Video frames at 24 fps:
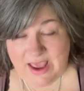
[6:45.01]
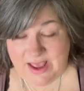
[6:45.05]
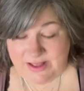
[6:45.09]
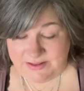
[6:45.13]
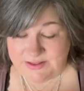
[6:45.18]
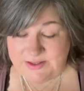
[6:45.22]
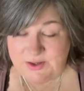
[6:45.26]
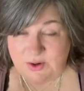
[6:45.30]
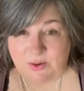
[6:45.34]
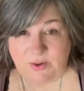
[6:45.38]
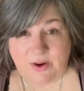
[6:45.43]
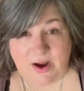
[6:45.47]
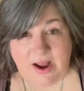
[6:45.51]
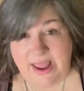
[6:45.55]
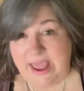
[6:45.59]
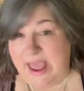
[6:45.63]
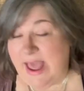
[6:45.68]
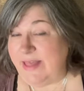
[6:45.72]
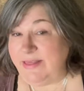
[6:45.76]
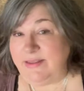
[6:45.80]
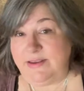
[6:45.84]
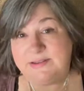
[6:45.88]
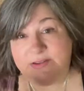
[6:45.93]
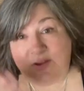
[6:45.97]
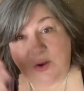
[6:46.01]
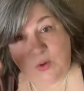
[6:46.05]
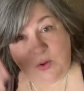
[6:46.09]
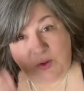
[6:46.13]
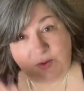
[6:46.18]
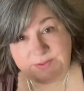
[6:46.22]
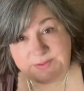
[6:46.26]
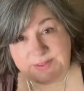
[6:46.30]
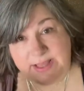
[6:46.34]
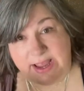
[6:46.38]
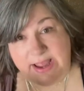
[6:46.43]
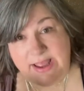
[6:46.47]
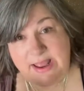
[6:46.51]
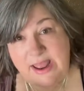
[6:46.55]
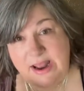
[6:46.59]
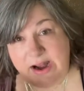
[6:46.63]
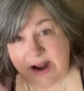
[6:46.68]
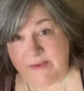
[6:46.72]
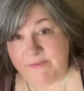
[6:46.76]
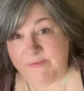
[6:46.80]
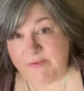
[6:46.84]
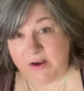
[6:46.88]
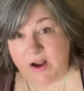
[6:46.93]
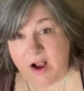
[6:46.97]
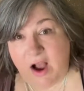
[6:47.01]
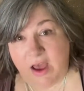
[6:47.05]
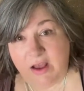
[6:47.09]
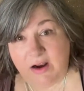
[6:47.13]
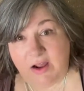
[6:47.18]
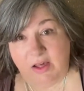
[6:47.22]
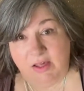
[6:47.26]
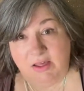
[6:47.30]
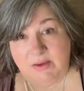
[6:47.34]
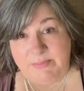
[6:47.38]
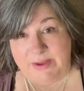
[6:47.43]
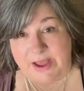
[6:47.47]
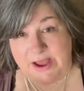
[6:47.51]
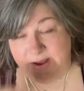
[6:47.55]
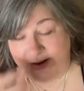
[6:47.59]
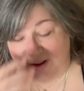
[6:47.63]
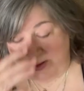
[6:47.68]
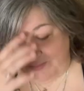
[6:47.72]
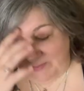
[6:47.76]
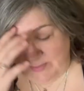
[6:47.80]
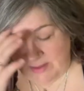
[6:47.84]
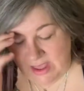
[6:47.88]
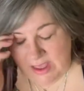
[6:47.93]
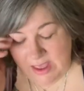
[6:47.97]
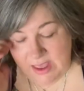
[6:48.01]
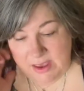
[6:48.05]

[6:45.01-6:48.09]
And so I had this whole set, and I forgot all about him.